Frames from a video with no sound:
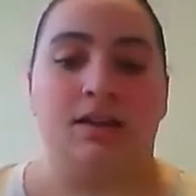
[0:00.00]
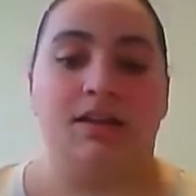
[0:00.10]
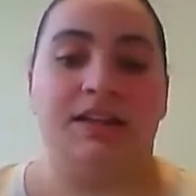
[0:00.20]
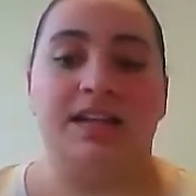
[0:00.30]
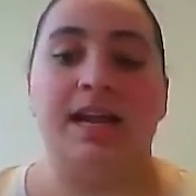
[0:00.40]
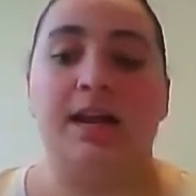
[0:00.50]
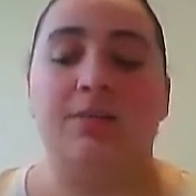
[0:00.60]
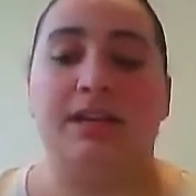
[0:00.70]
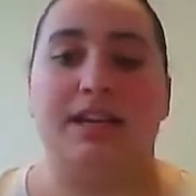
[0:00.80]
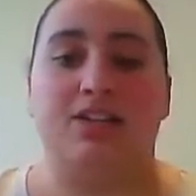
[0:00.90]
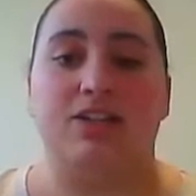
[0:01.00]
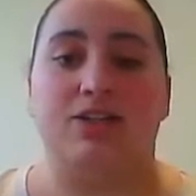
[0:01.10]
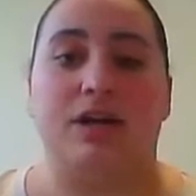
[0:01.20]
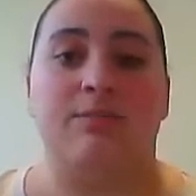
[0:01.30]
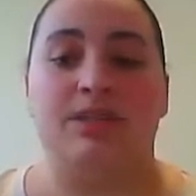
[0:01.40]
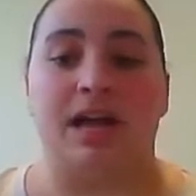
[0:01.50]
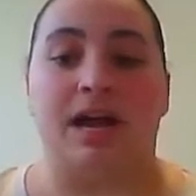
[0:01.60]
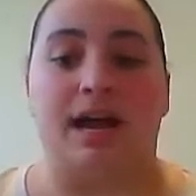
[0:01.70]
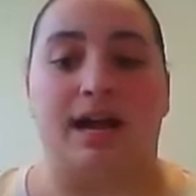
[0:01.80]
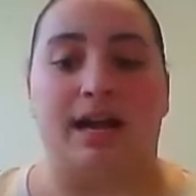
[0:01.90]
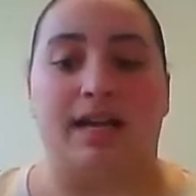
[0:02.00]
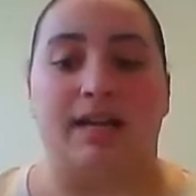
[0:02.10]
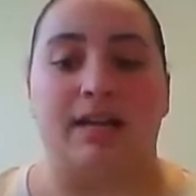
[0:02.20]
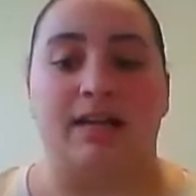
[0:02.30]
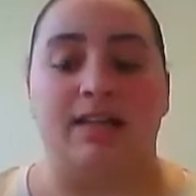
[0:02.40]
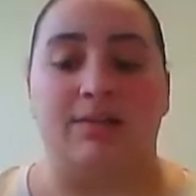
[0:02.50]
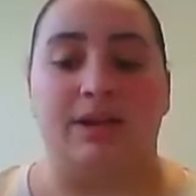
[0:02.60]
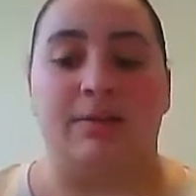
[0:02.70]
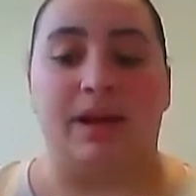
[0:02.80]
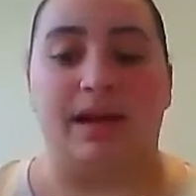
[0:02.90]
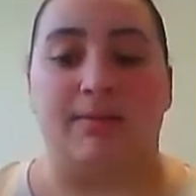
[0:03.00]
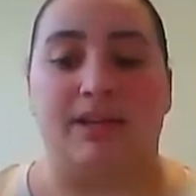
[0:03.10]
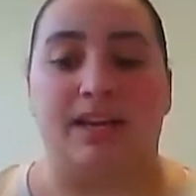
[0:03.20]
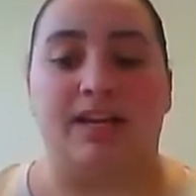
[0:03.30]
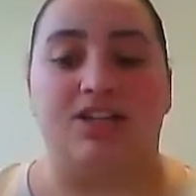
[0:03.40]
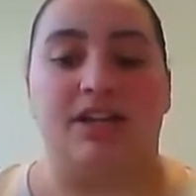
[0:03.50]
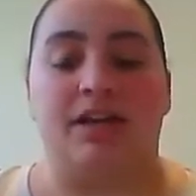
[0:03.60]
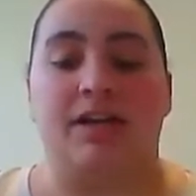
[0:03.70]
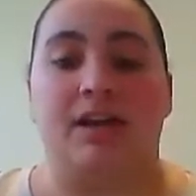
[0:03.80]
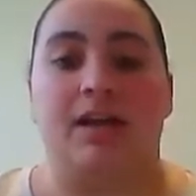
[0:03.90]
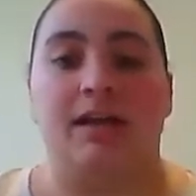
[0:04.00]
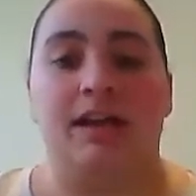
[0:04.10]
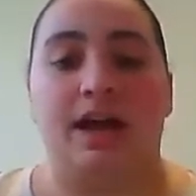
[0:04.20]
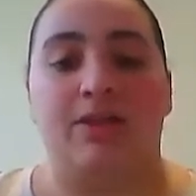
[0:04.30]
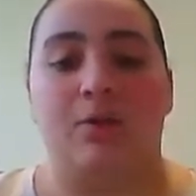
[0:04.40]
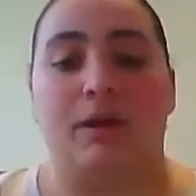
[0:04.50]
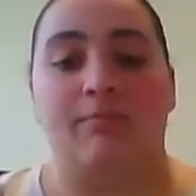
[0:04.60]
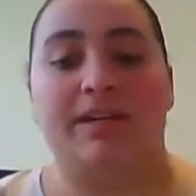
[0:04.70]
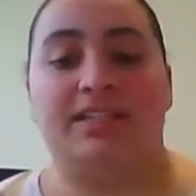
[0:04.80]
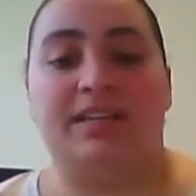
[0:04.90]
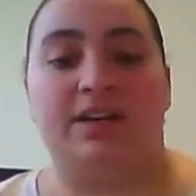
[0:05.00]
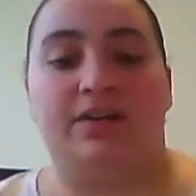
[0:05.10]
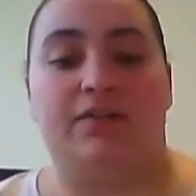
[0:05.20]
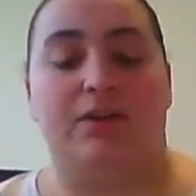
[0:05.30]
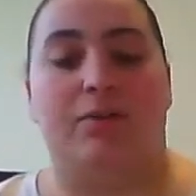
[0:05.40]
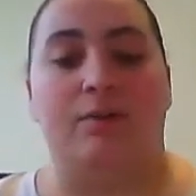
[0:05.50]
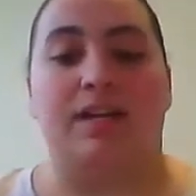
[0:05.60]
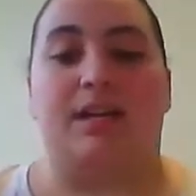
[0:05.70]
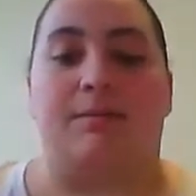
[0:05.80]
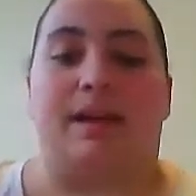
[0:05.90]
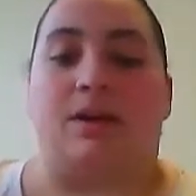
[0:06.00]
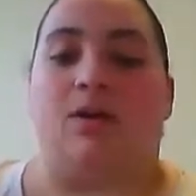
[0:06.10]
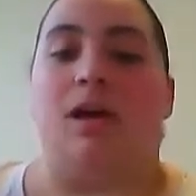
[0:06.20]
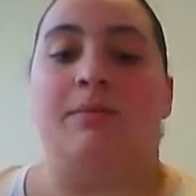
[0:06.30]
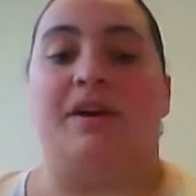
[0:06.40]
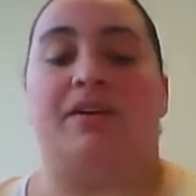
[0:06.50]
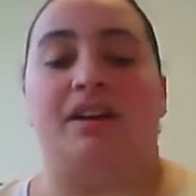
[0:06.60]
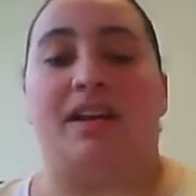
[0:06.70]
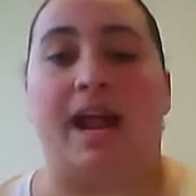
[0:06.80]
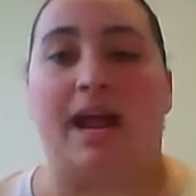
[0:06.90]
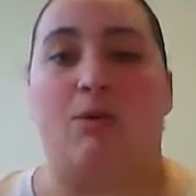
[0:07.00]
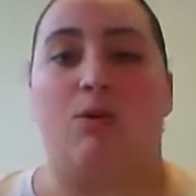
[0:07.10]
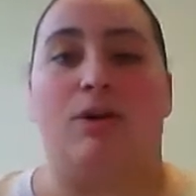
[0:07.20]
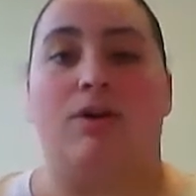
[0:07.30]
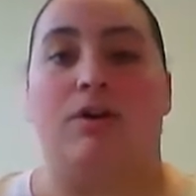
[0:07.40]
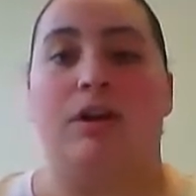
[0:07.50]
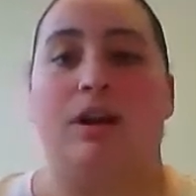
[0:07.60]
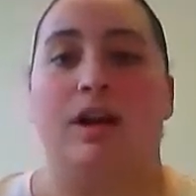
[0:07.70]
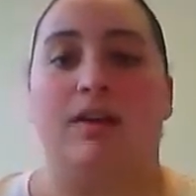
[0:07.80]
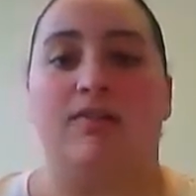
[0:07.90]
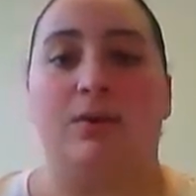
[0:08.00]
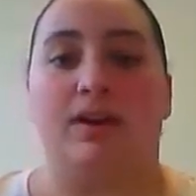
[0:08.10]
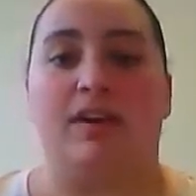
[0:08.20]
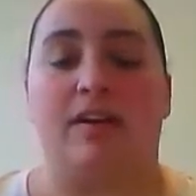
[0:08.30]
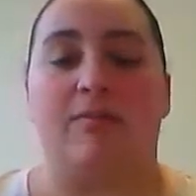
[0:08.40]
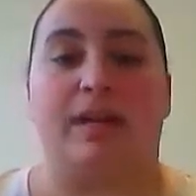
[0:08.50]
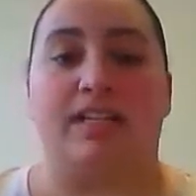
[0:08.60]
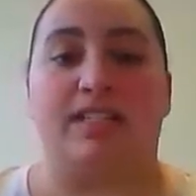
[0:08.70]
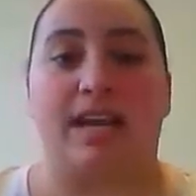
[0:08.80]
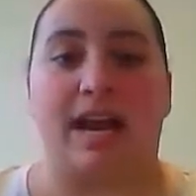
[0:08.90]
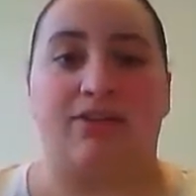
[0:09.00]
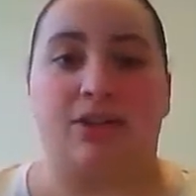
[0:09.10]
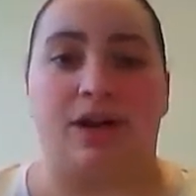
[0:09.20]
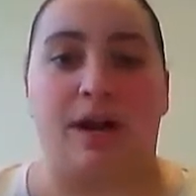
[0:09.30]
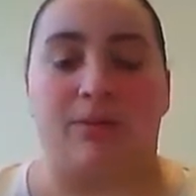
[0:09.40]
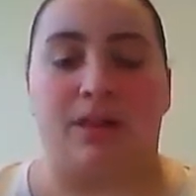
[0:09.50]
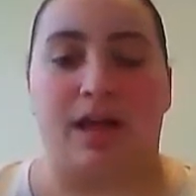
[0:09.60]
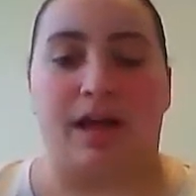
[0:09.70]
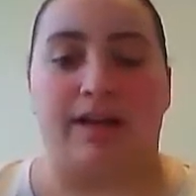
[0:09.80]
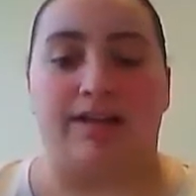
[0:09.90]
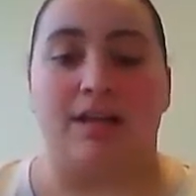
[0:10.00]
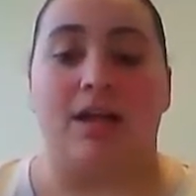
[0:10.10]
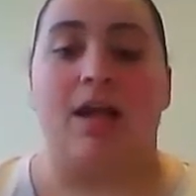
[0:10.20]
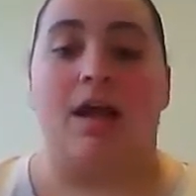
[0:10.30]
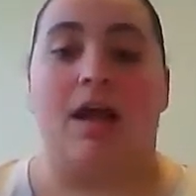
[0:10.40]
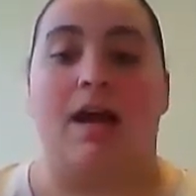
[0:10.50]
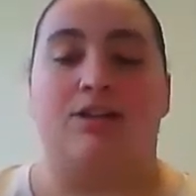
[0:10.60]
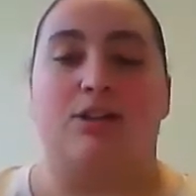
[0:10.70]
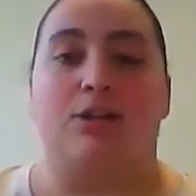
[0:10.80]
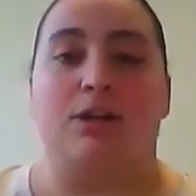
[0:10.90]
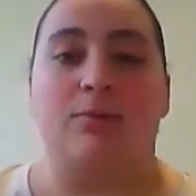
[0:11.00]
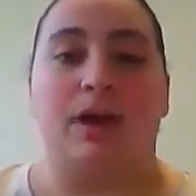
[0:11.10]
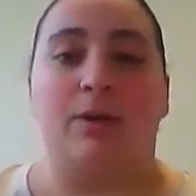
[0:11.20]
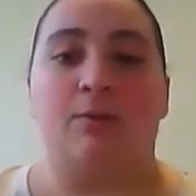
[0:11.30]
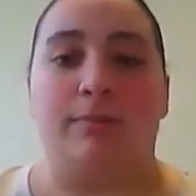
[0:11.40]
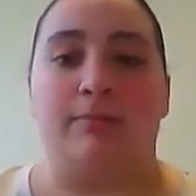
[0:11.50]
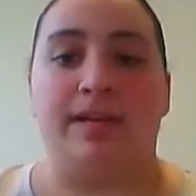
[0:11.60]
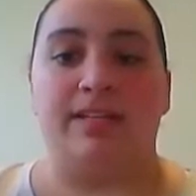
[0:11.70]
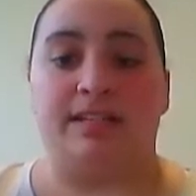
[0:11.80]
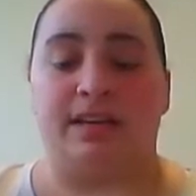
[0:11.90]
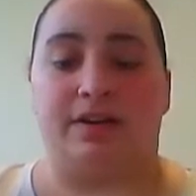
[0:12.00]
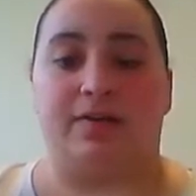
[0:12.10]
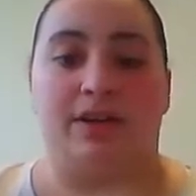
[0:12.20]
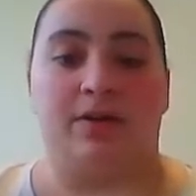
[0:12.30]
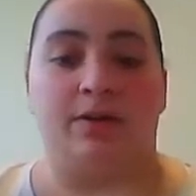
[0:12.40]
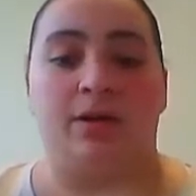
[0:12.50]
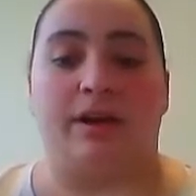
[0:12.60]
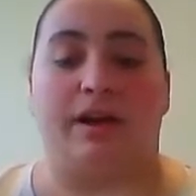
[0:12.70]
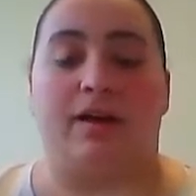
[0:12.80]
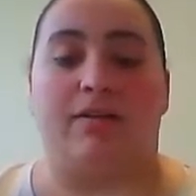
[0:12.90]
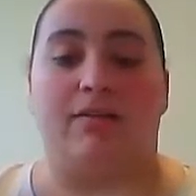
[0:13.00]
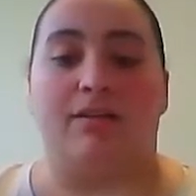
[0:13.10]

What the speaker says: The day applications dropped, I submitted my application, got the web-based interview email about an hour and 45 minutes after I applied. I took my web-based interview about